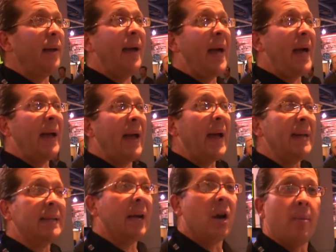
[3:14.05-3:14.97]

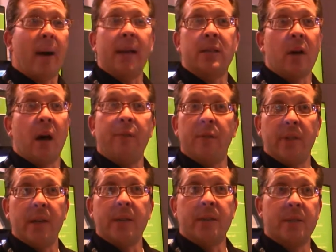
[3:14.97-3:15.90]
hang 8 terabytes off
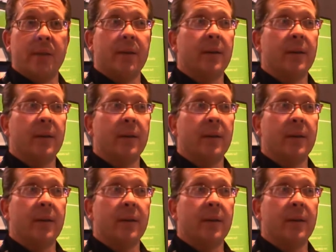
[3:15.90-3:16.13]
of this.